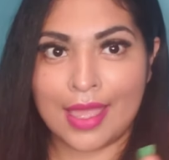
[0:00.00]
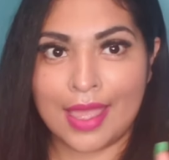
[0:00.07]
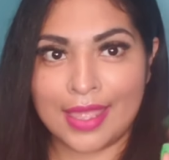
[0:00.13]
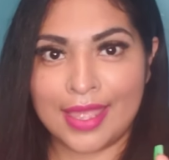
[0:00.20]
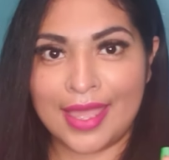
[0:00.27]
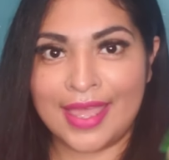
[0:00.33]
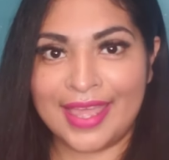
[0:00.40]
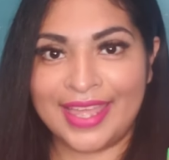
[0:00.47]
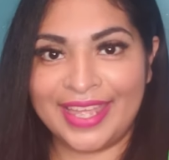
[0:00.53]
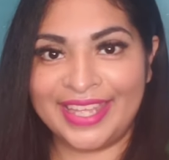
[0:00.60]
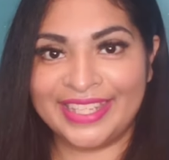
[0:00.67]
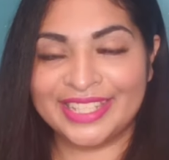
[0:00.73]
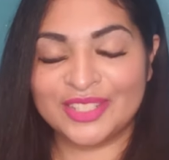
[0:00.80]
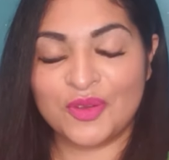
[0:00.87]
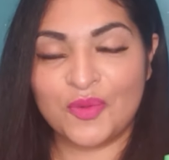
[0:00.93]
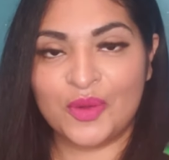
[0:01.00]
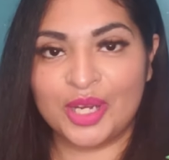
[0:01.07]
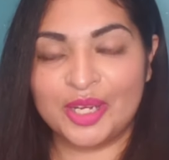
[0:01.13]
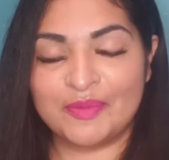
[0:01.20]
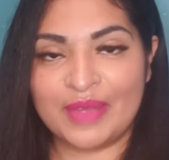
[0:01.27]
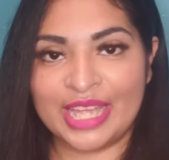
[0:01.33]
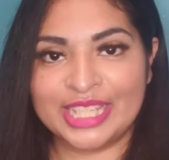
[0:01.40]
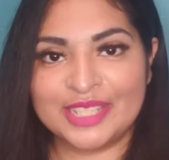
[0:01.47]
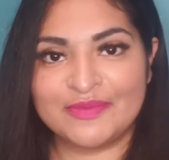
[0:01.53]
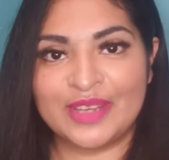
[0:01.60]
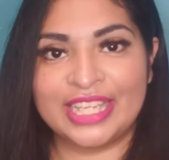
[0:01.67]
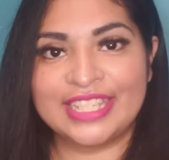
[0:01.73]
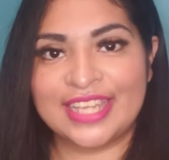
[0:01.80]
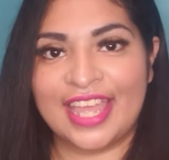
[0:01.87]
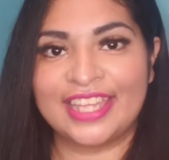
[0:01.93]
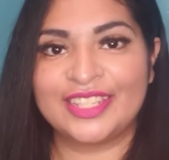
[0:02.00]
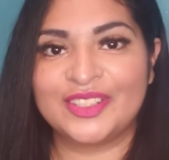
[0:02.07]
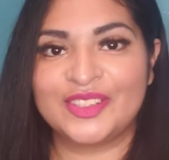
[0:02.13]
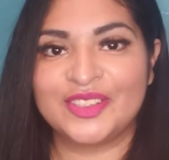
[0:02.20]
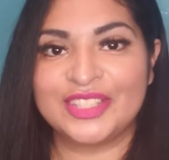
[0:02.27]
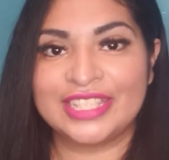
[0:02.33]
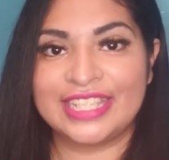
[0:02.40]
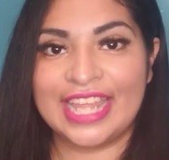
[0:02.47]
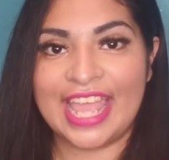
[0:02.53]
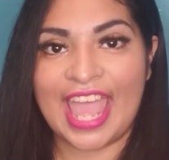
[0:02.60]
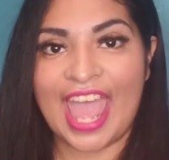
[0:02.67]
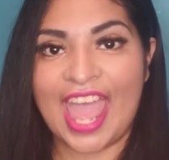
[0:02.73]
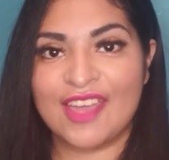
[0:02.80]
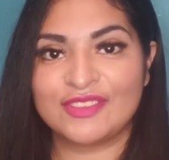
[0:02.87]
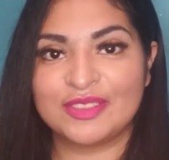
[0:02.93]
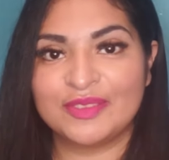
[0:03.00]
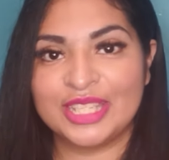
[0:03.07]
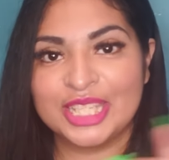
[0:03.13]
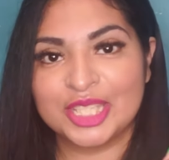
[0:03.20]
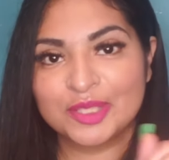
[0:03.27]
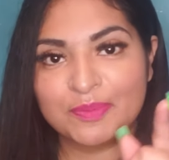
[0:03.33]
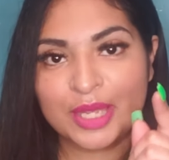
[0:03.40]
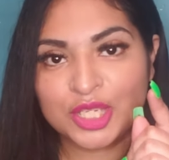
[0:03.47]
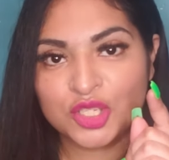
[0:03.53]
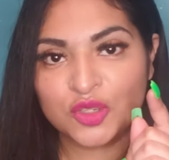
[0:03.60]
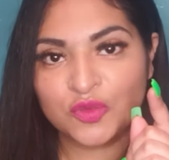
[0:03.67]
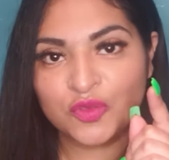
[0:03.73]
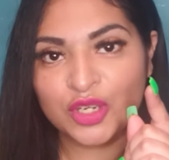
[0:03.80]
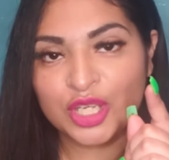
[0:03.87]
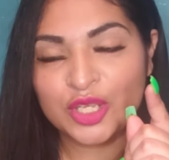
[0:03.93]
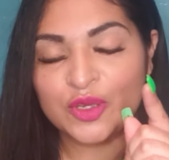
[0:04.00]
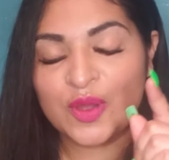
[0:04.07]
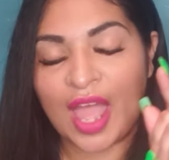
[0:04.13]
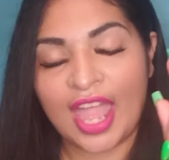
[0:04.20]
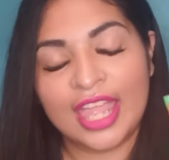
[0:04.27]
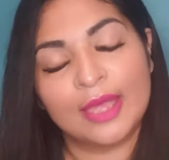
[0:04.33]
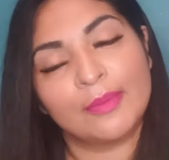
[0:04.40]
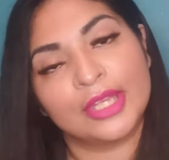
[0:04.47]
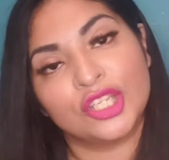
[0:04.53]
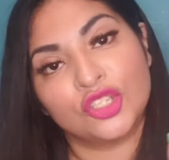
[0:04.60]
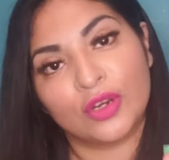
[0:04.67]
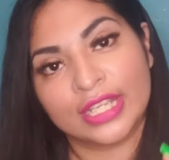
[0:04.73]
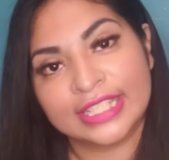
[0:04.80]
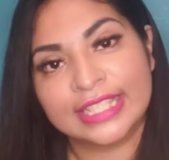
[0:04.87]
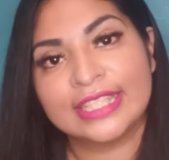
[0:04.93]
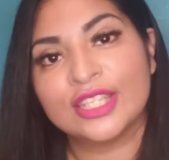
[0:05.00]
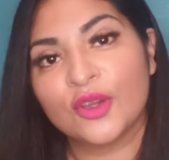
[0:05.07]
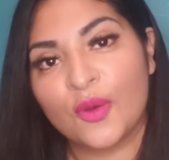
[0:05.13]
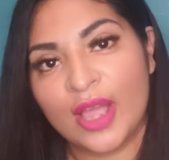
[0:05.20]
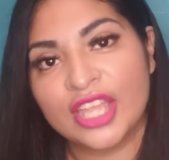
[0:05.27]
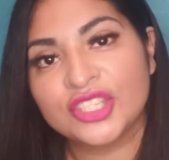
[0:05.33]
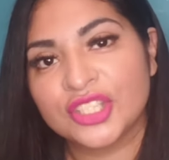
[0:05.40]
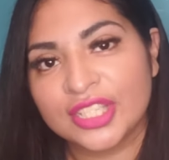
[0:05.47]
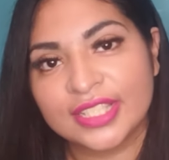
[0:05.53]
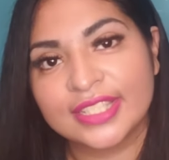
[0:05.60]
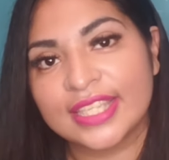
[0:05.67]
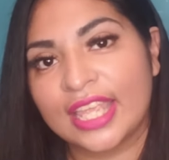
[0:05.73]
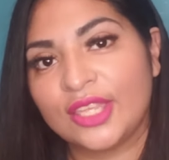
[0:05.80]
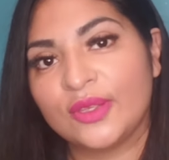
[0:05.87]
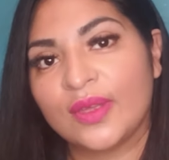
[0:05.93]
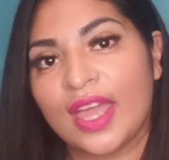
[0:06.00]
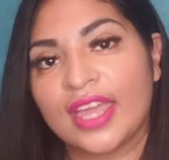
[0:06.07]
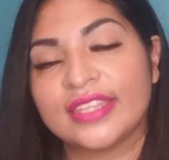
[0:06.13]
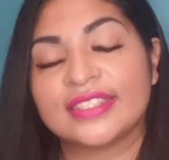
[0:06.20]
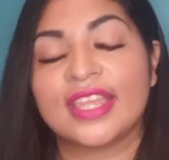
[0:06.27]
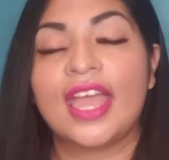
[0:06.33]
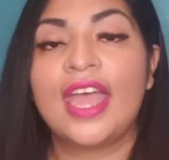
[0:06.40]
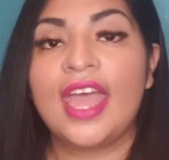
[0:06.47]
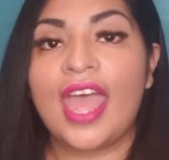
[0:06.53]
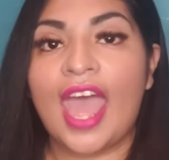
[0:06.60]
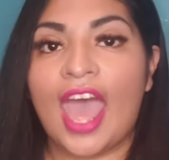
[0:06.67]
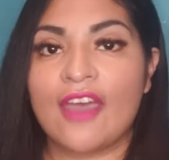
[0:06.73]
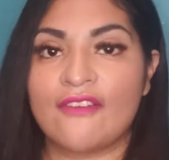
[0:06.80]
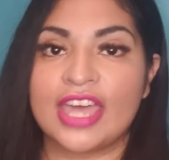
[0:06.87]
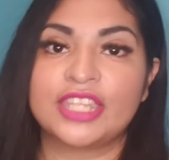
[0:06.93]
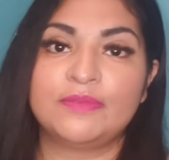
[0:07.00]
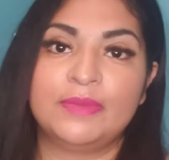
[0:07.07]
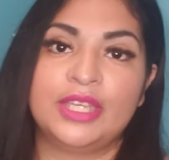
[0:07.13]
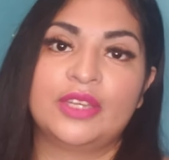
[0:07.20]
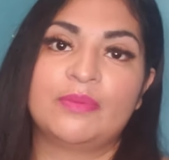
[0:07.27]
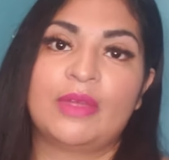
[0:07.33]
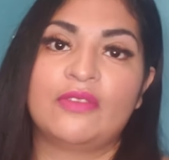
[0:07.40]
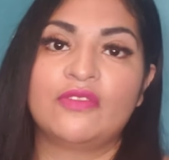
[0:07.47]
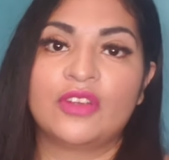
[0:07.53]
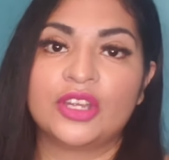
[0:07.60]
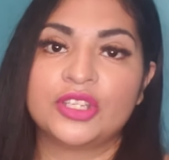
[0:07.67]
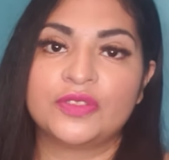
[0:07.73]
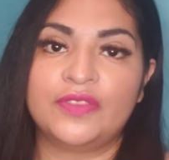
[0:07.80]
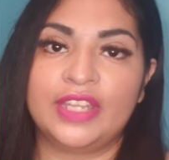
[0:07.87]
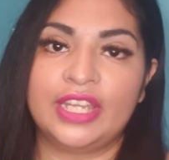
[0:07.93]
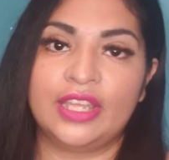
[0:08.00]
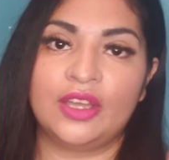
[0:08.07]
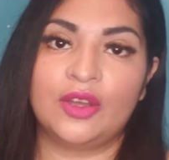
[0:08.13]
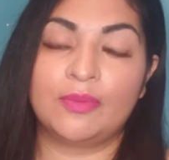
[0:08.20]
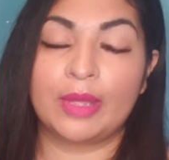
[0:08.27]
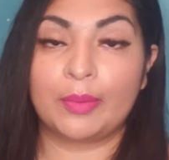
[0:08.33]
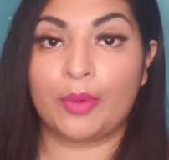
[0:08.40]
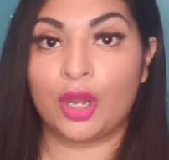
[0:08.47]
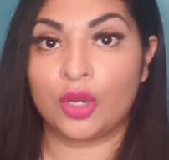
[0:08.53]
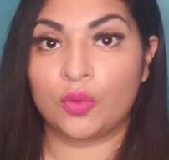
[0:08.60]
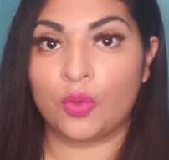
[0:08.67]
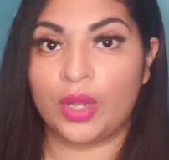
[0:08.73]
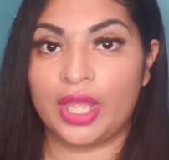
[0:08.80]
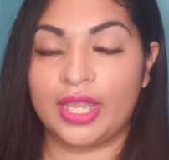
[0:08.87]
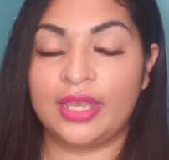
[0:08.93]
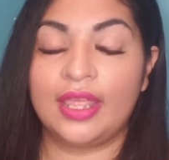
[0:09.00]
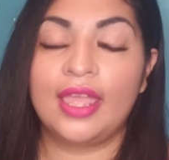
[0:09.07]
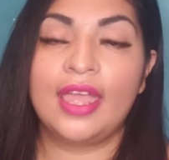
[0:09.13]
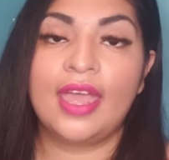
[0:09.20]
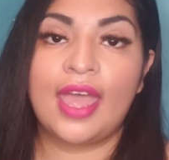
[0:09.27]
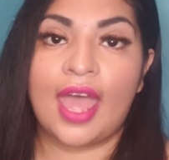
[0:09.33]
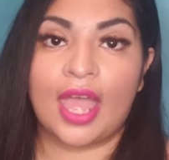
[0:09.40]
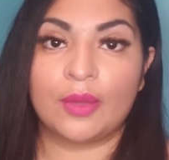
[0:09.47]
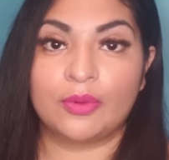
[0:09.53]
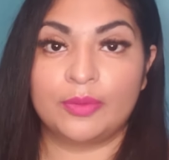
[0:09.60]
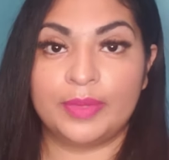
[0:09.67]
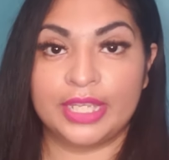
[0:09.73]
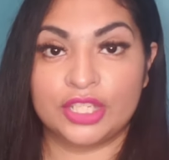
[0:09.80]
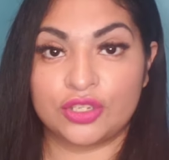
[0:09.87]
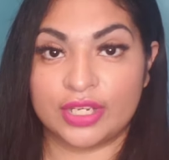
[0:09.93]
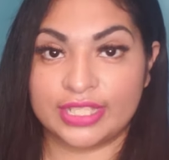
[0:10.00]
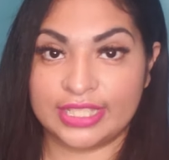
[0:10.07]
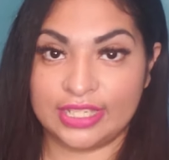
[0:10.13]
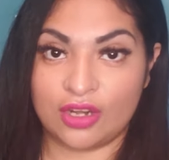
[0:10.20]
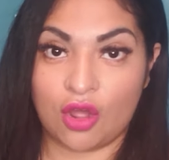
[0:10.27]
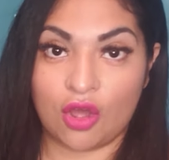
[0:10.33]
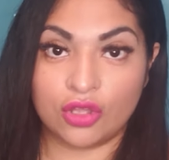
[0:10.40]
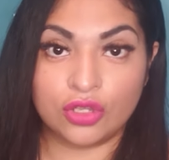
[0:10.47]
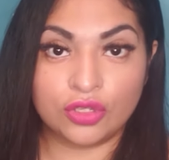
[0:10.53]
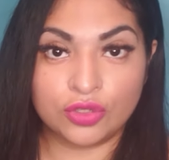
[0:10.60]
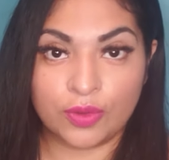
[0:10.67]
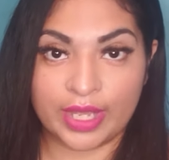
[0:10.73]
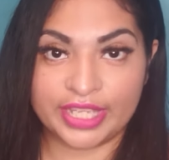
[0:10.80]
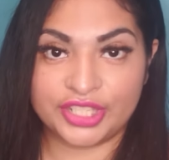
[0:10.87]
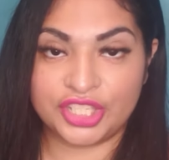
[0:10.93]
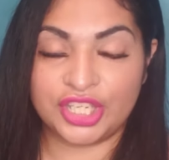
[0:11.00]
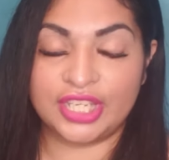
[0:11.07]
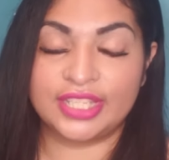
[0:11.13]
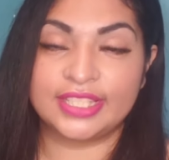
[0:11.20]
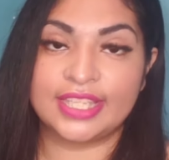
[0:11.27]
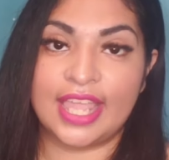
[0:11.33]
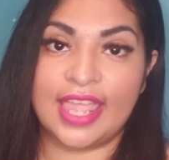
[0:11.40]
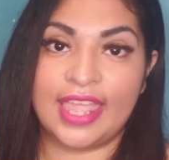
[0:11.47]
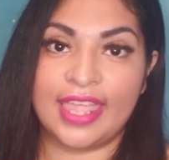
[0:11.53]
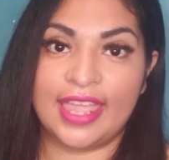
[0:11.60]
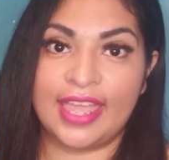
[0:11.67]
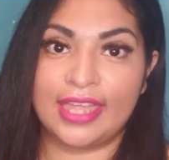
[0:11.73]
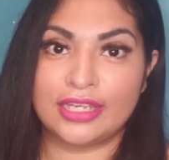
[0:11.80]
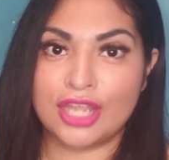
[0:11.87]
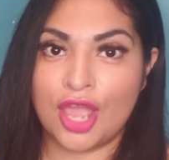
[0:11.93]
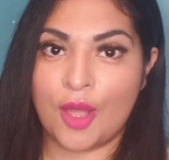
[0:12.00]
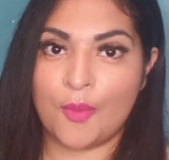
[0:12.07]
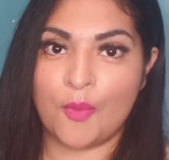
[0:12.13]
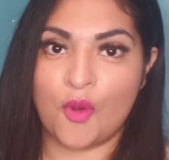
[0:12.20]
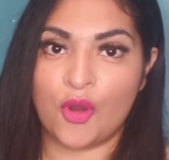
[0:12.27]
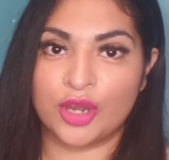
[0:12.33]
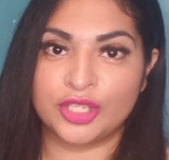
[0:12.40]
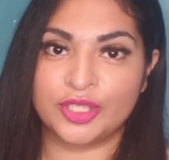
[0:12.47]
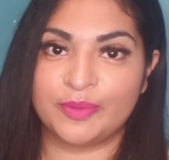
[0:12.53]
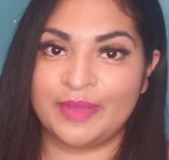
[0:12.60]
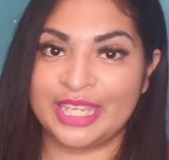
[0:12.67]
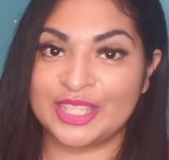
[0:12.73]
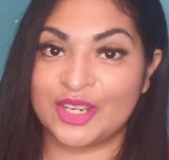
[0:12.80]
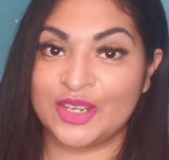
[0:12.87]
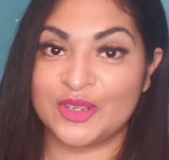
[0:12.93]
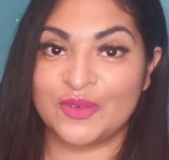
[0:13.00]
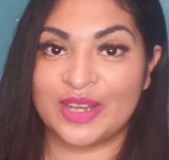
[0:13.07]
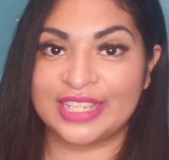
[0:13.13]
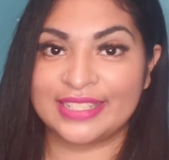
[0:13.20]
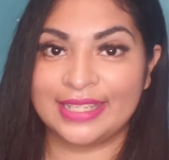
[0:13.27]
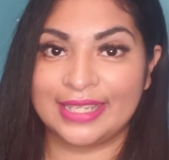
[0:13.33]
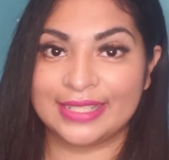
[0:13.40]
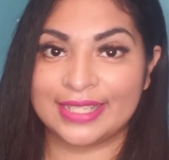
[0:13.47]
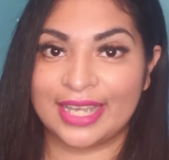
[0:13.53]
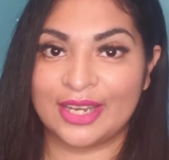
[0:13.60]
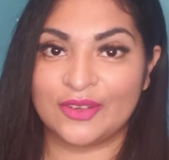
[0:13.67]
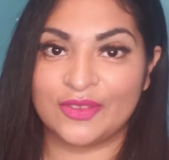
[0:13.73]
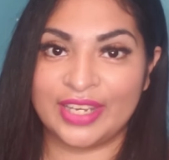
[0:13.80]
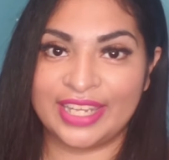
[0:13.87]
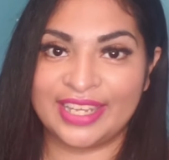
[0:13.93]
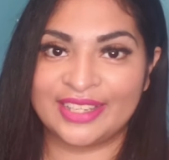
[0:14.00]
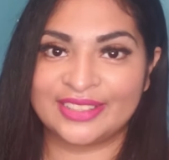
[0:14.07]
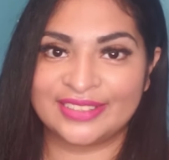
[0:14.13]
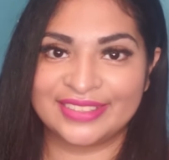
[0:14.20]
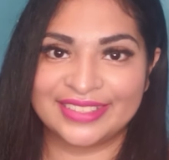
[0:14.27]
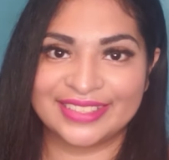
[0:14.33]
Hi guys, welcome back to my channel. Today I have something special for you. I am addressing the questions that you guys have asked me on my first video, my part 1. I will be addressing all those questions and more, so make sure you watch the entire video.